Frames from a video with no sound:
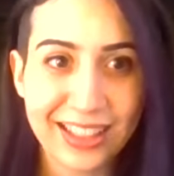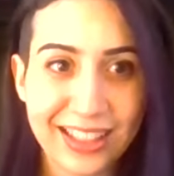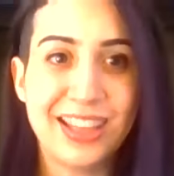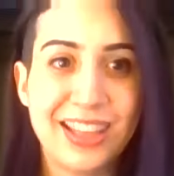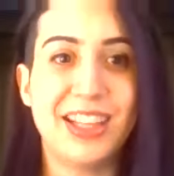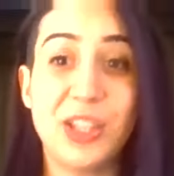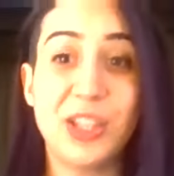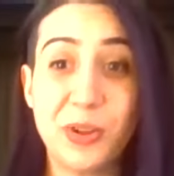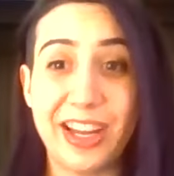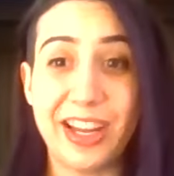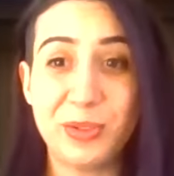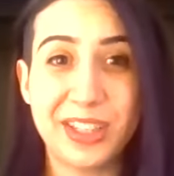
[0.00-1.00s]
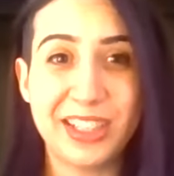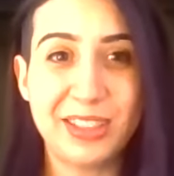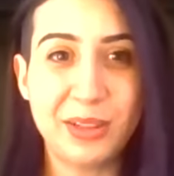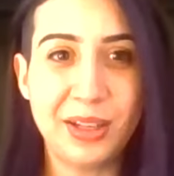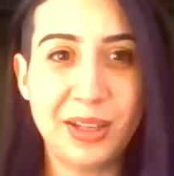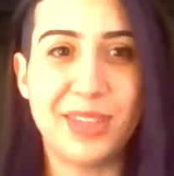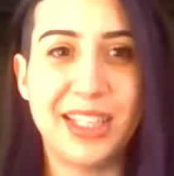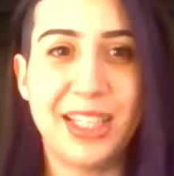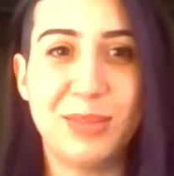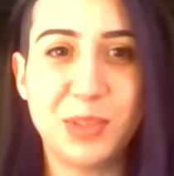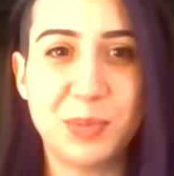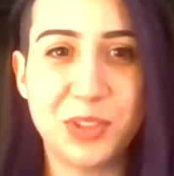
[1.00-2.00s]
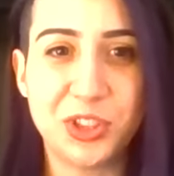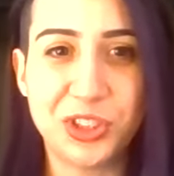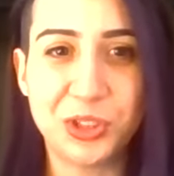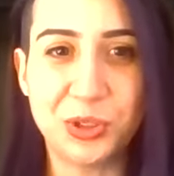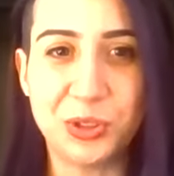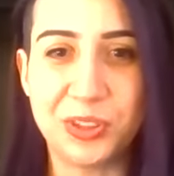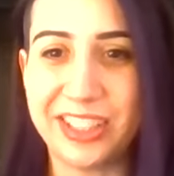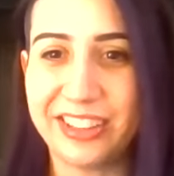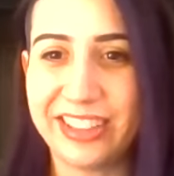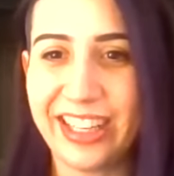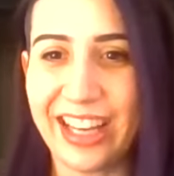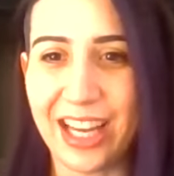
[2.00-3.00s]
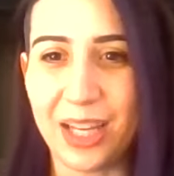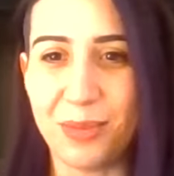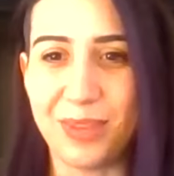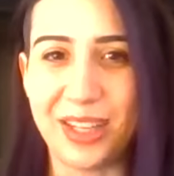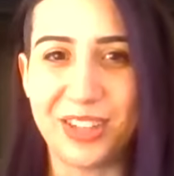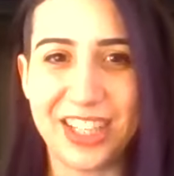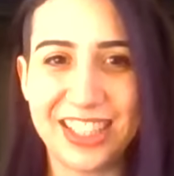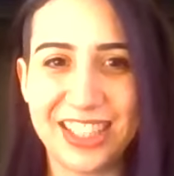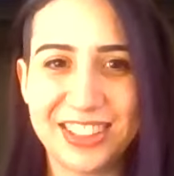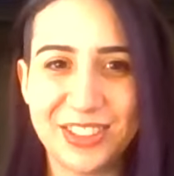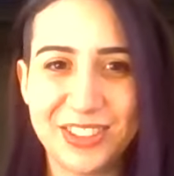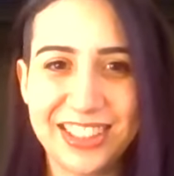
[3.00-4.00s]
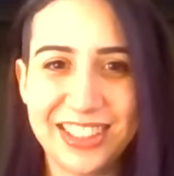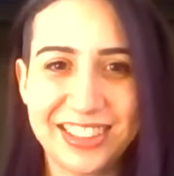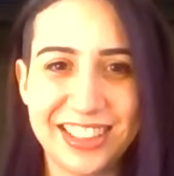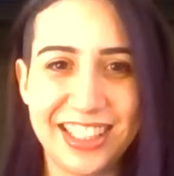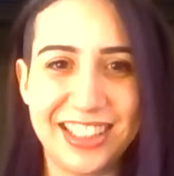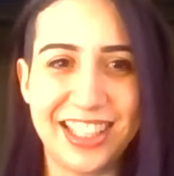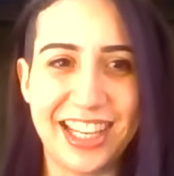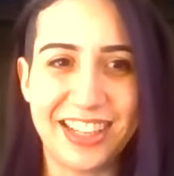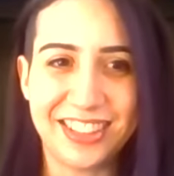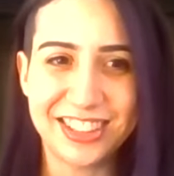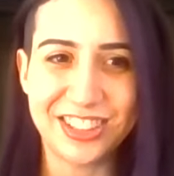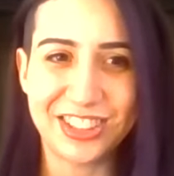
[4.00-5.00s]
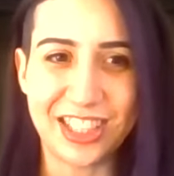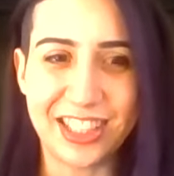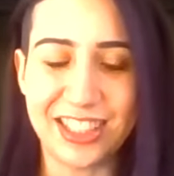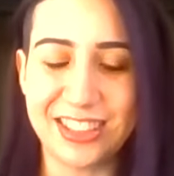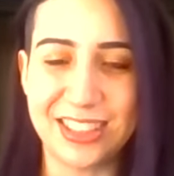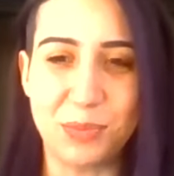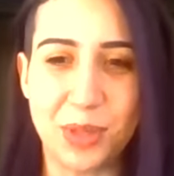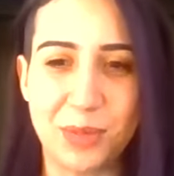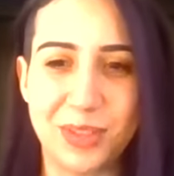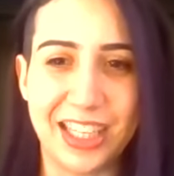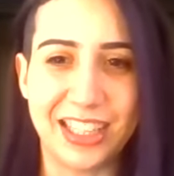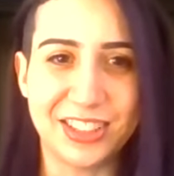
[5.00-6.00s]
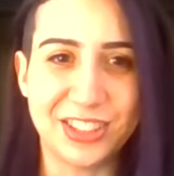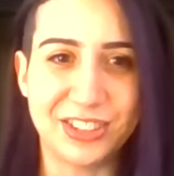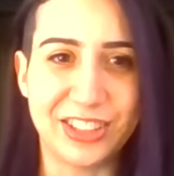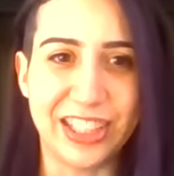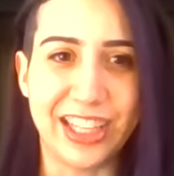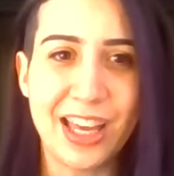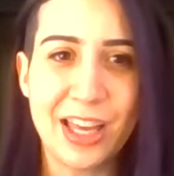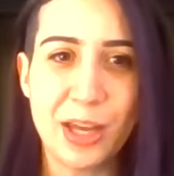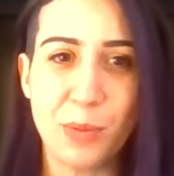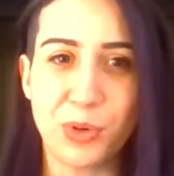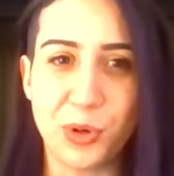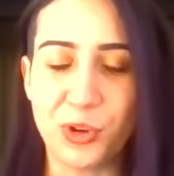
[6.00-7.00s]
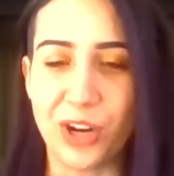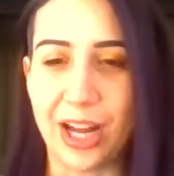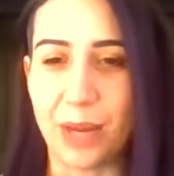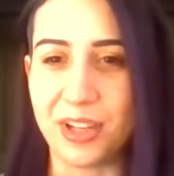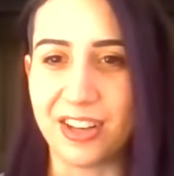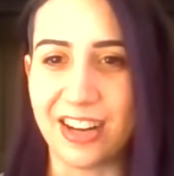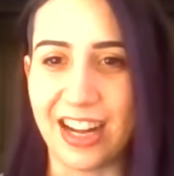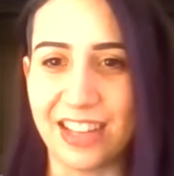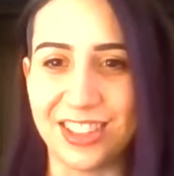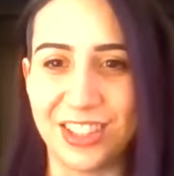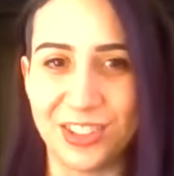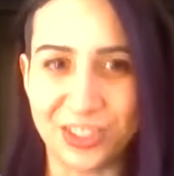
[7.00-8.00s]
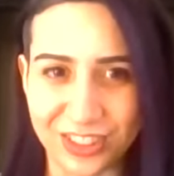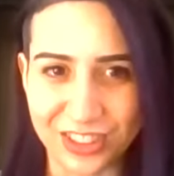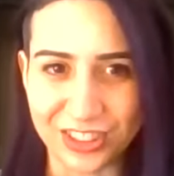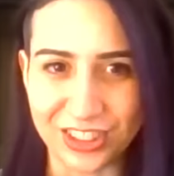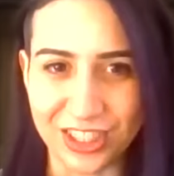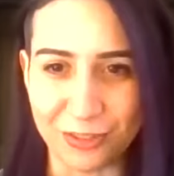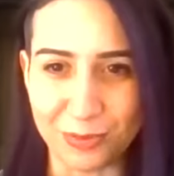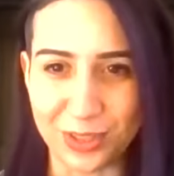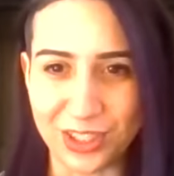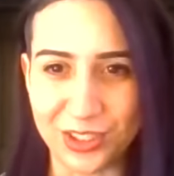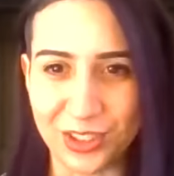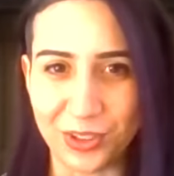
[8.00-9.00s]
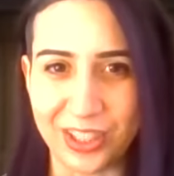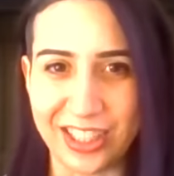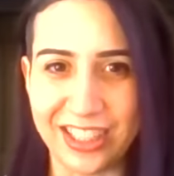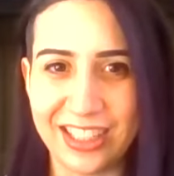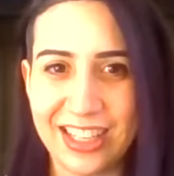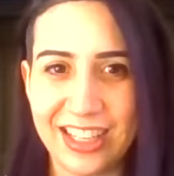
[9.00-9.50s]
Hello, everyone. My name is Patricia O'Leary. I am a grad student in the Heritage Studies and Public History program here at the University of Minnesota.